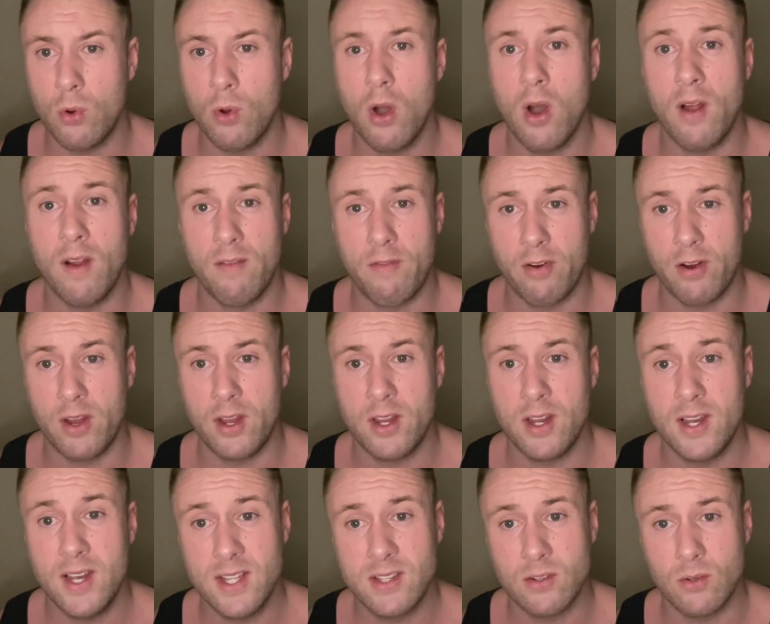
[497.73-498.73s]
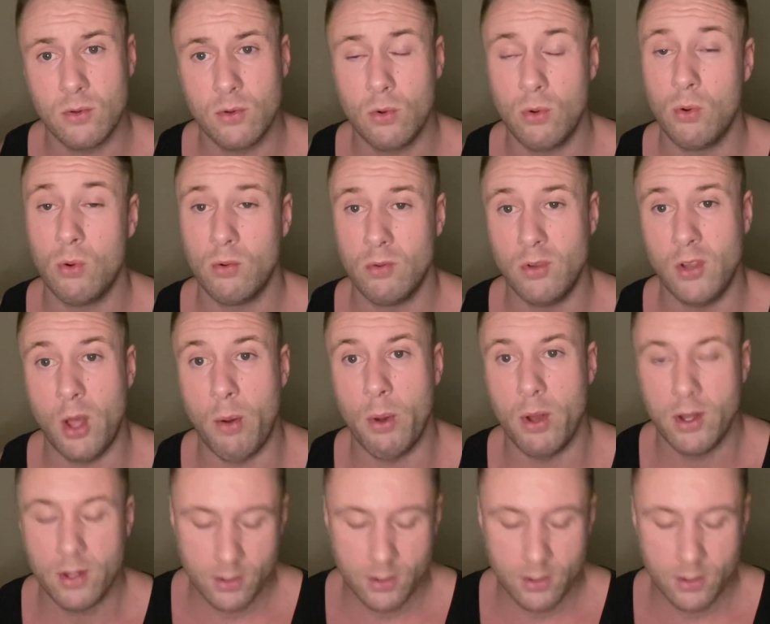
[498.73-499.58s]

are very little or lower.